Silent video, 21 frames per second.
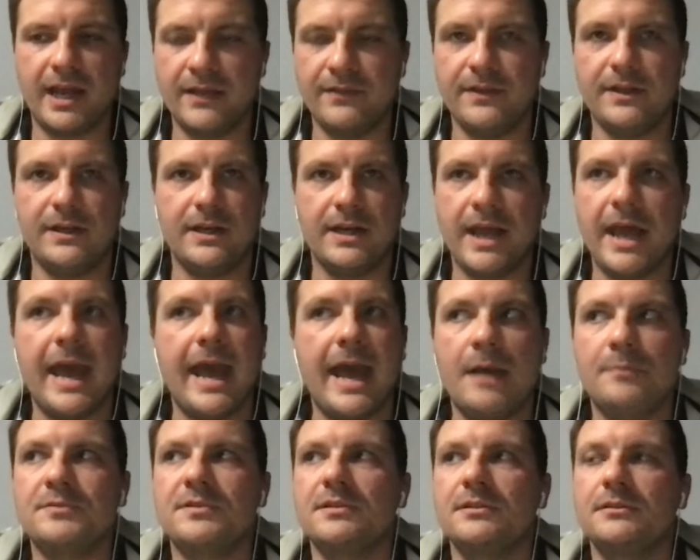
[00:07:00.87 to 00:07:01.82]
and then an
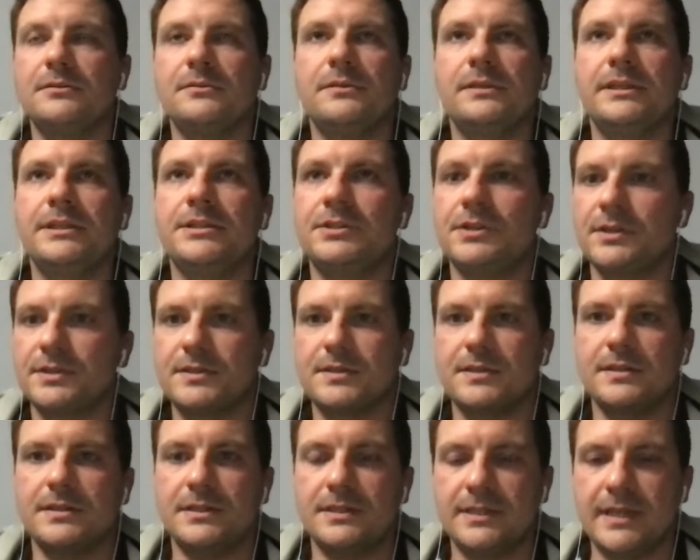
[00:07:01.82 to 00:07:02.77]
absolutely just
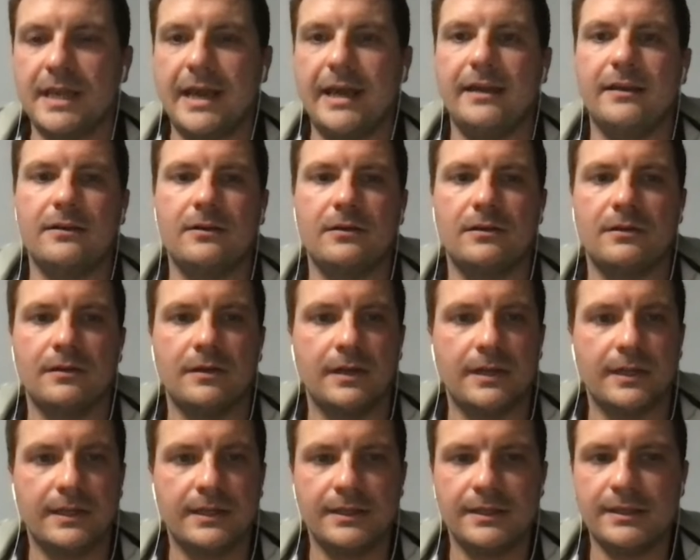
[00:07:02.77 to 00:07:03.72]
dagger
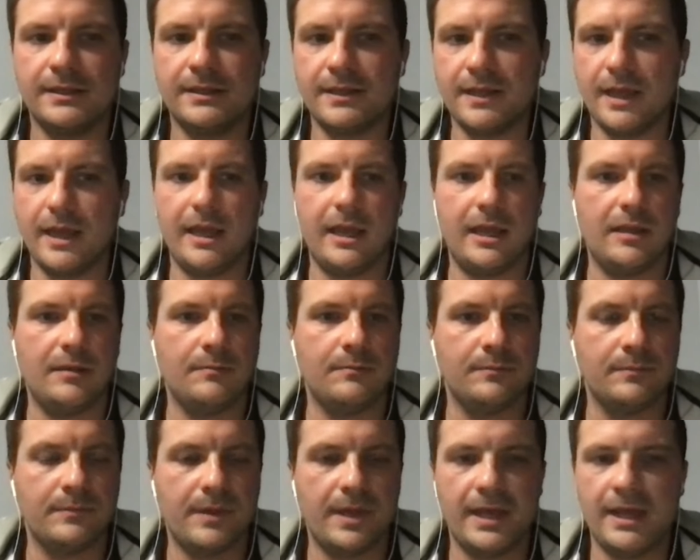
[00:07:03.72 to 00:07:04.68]

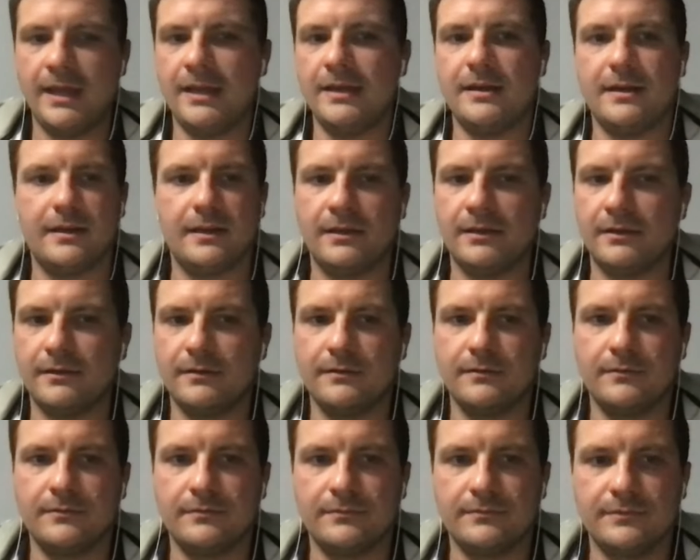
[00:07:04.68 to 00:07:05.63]
game ending
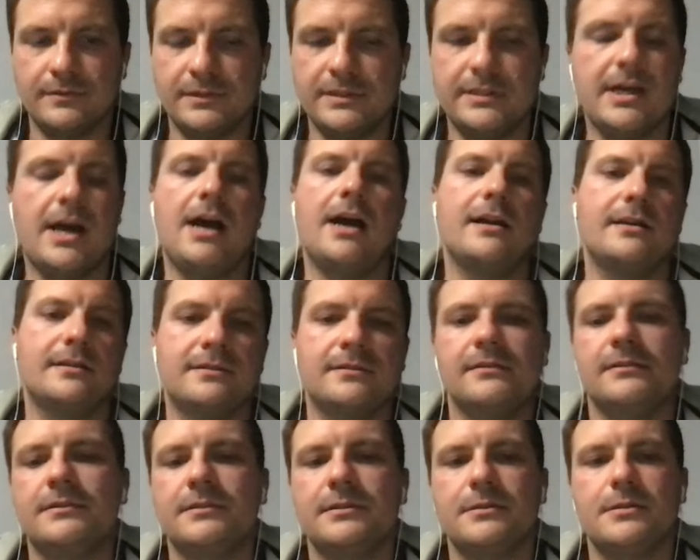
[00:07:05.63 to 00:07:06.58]
dot
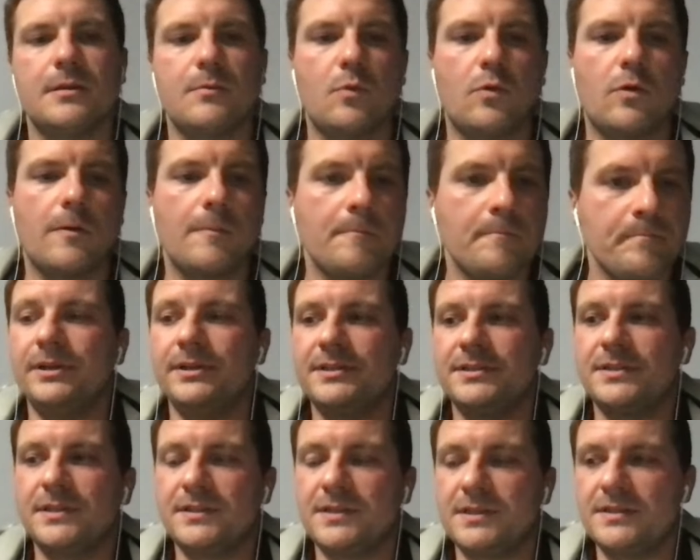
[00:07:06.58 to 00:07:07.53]
to DJ Moore.
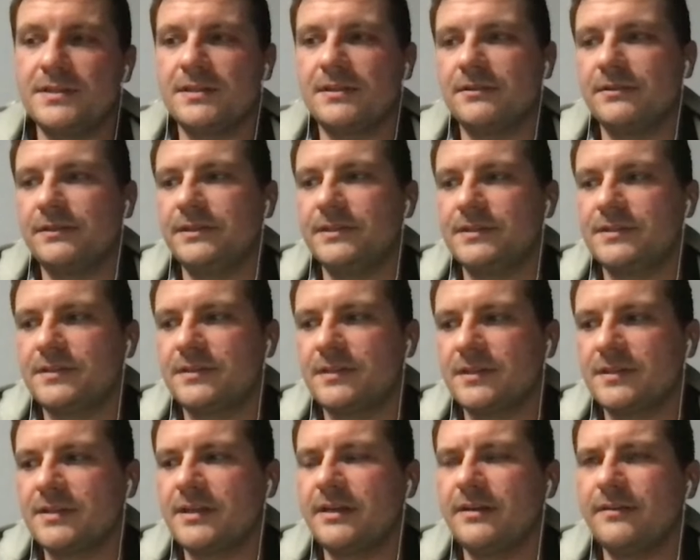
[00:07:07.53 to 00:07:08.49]
Statistically, it's
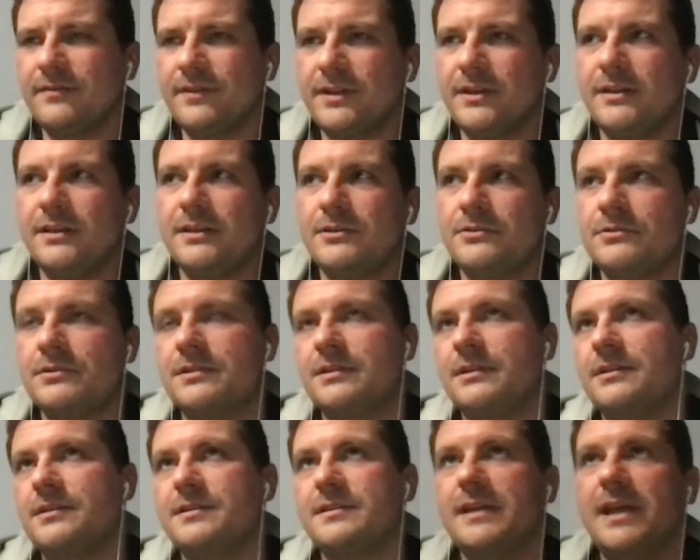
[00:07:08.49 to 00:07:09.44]
it's kind of getting interesting
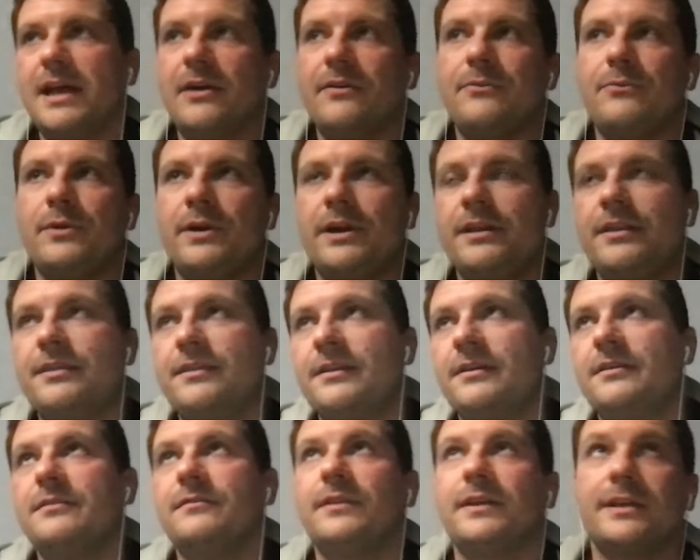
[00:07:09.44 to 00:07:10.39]
because now when I
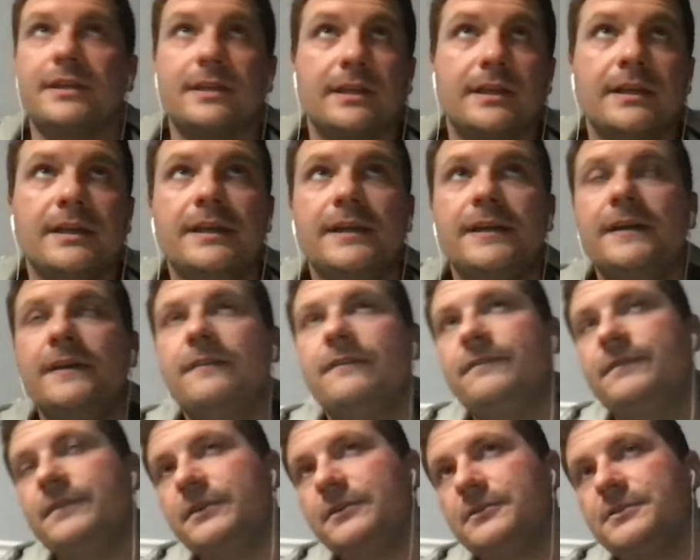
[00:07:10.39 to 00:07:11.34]
think of like
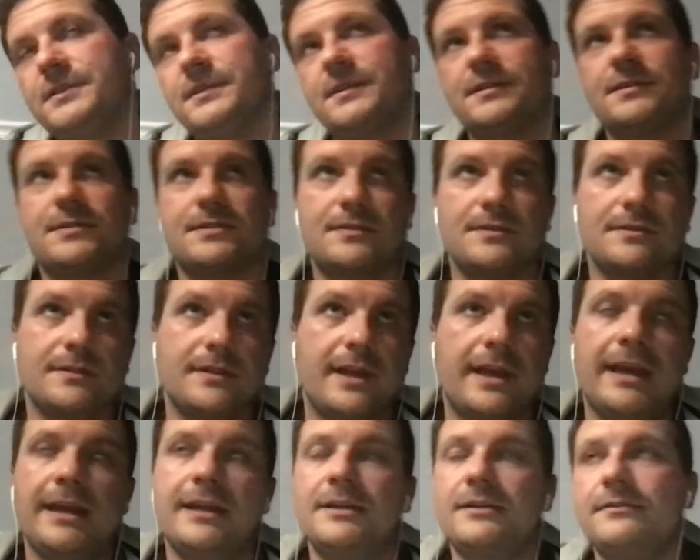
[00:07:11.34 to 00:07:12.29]
Fields's
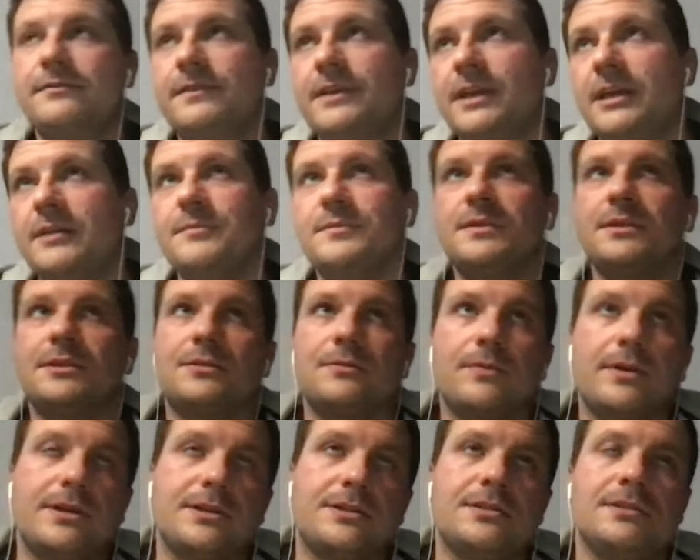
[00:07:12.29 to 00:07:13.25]
end of game
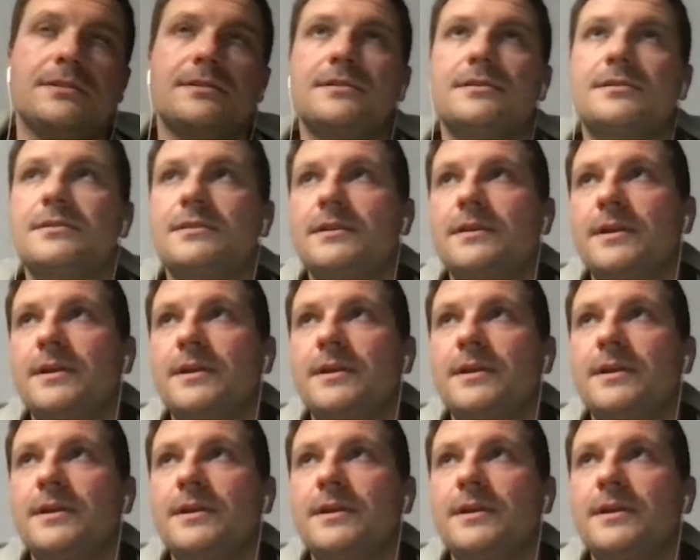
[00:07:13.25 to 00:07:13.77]
situations,